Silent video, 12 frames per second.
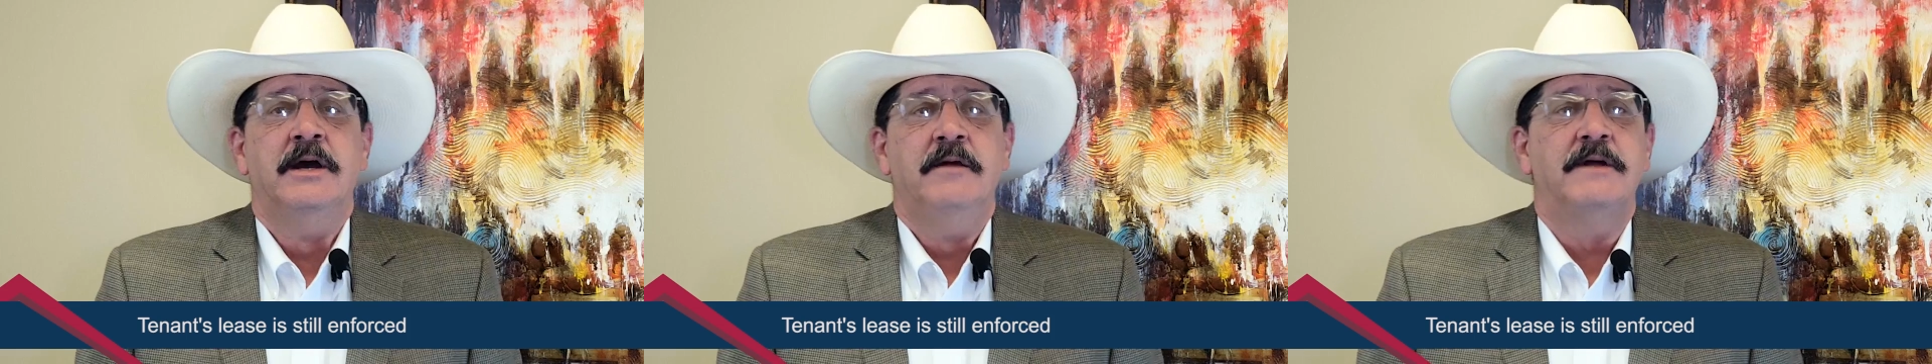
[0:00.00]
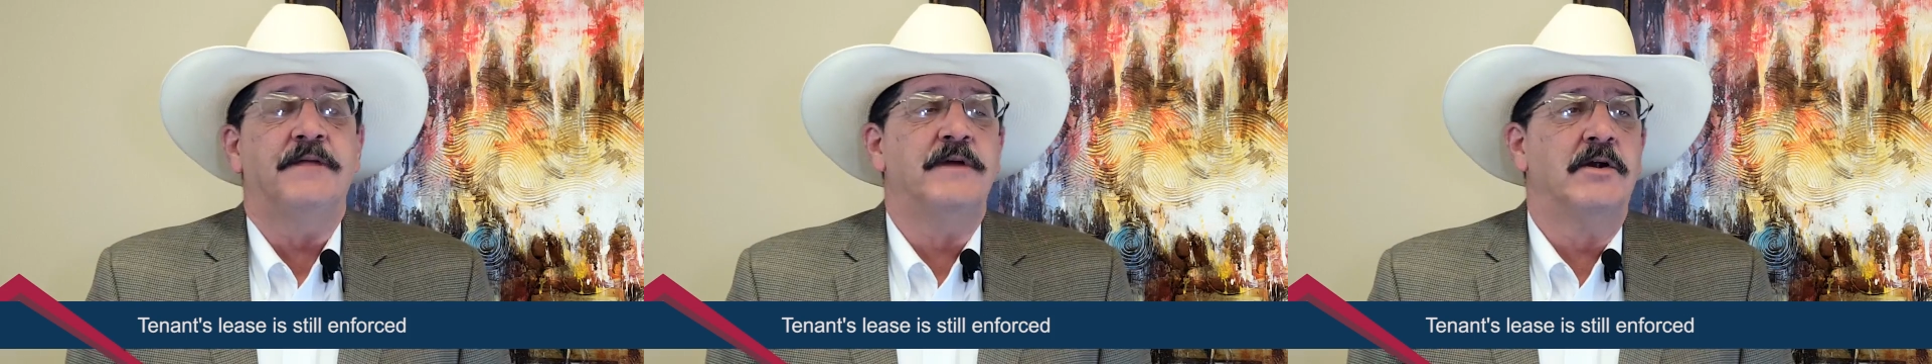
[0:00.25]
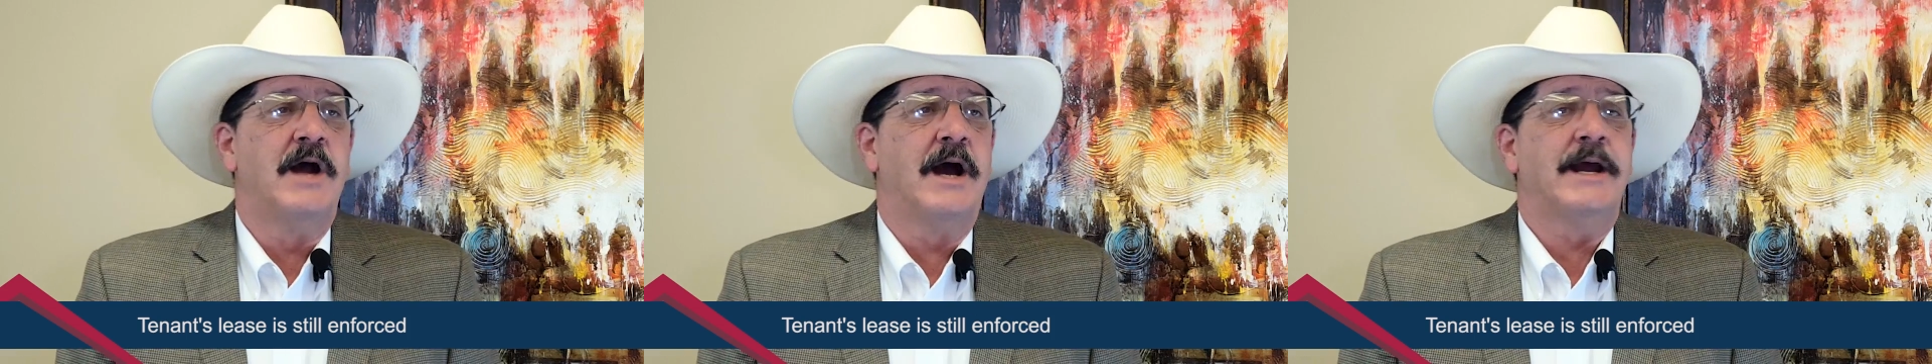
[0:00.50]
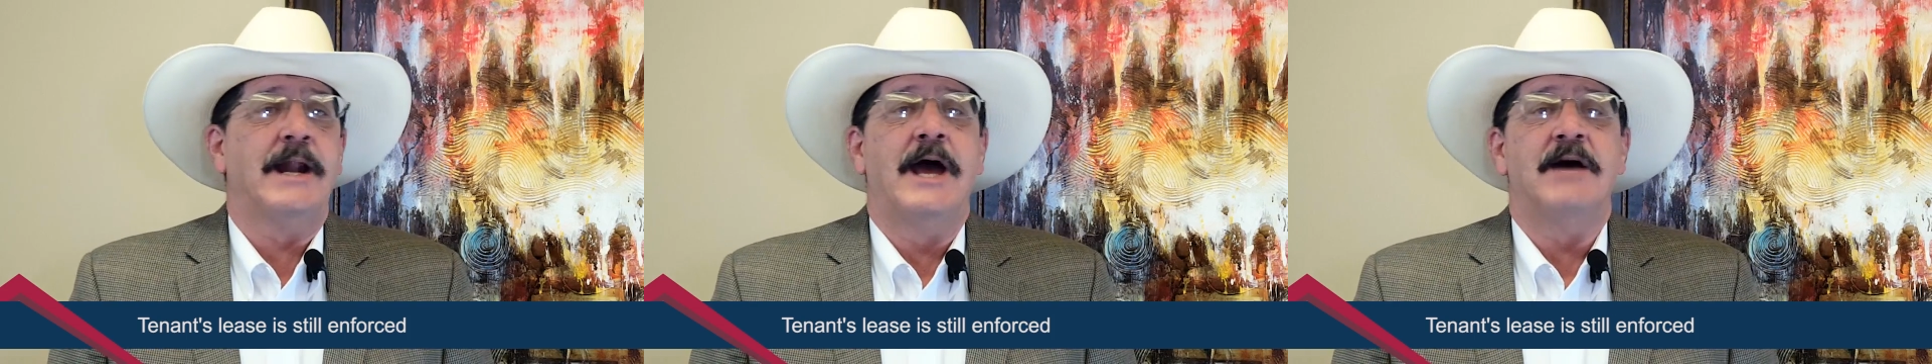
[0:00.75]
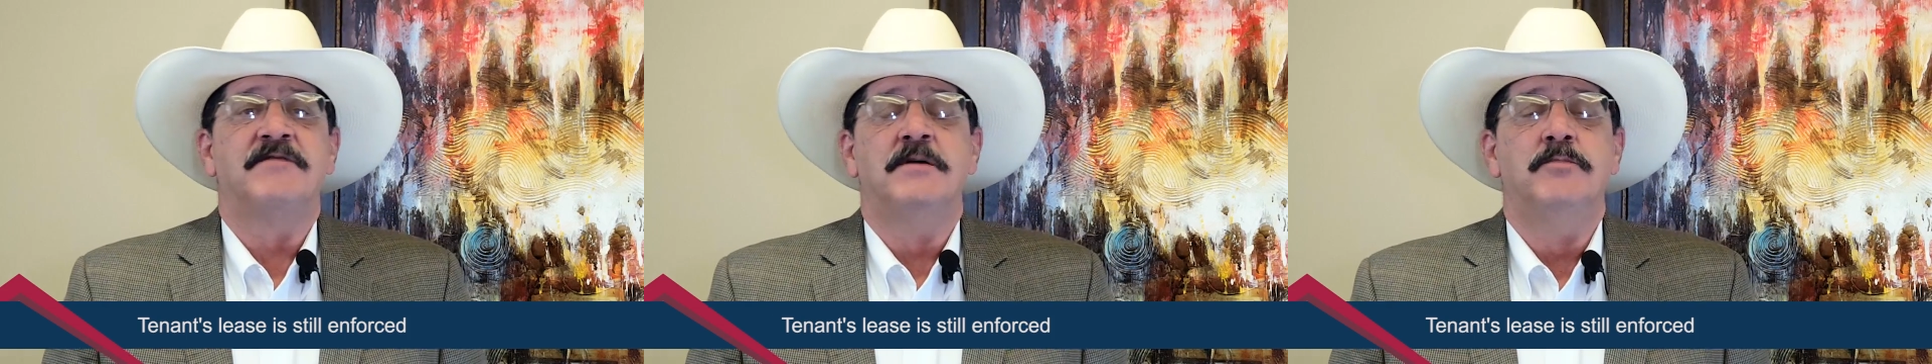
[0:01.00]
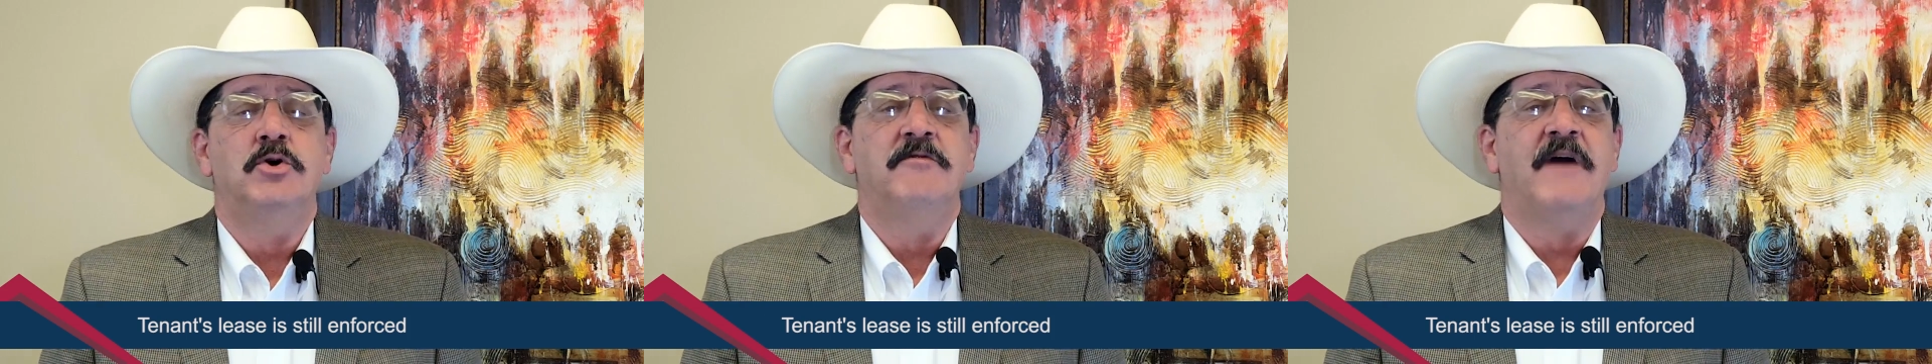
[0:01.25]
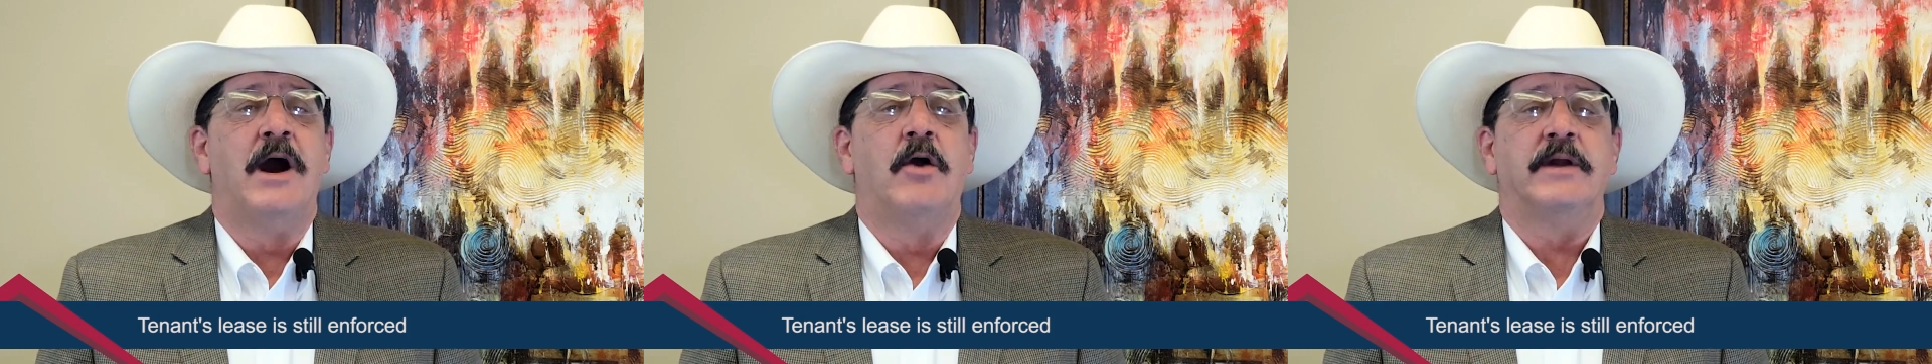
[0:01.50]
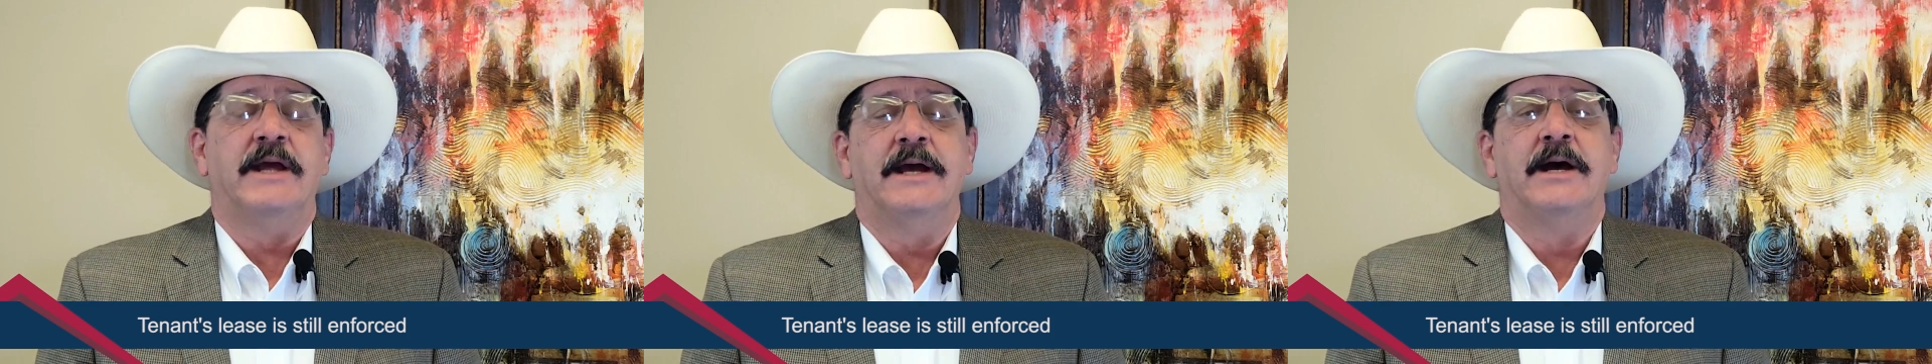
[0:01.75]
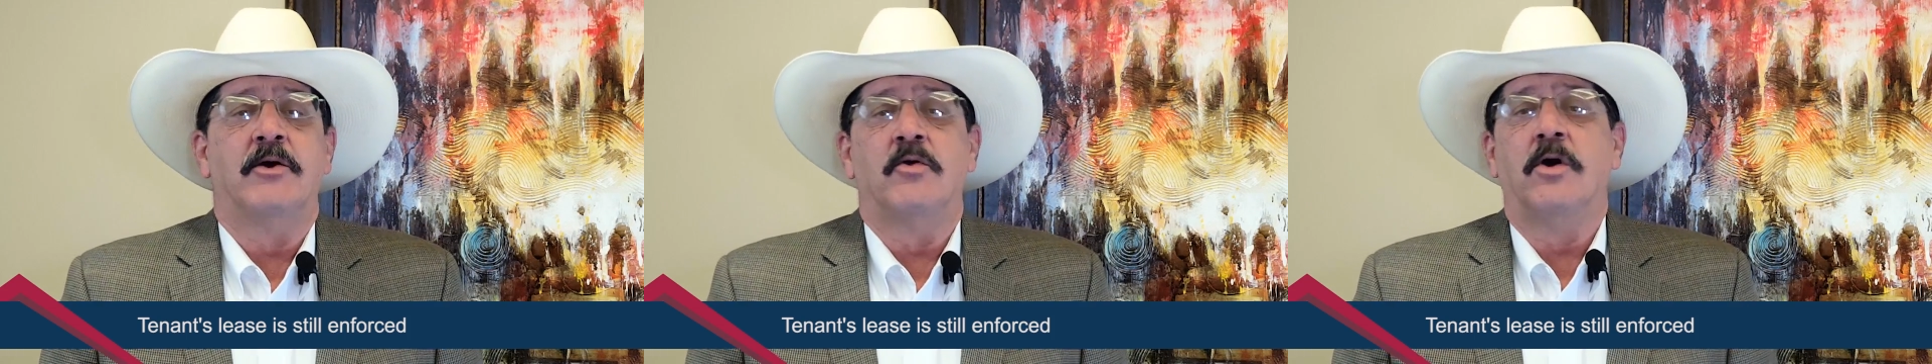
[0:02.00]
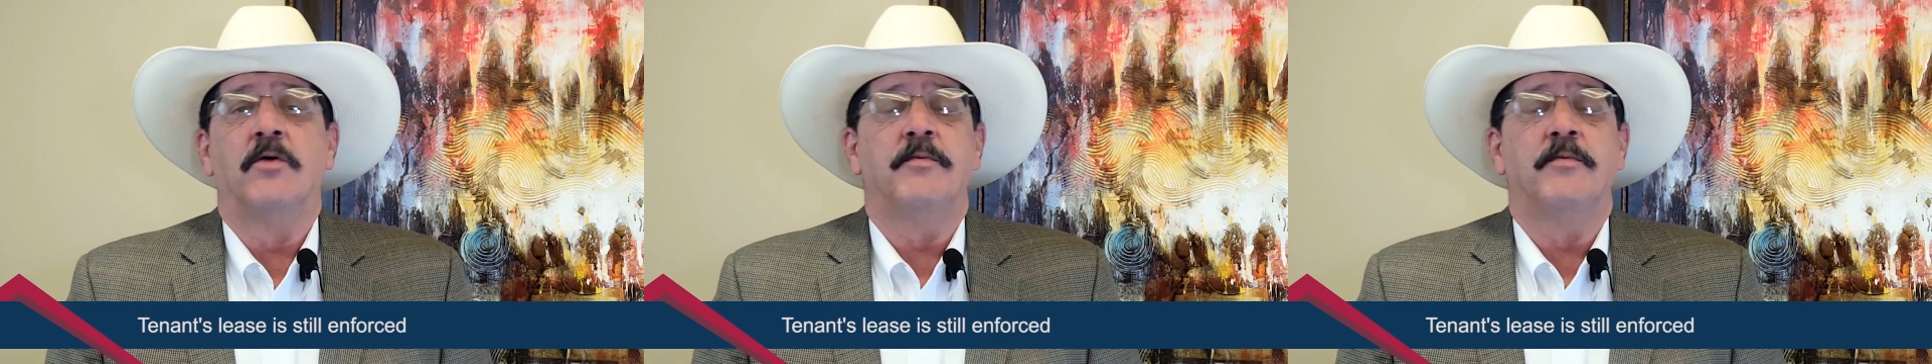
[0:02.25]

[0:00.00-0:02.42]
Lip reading: that they're not going to have to move out or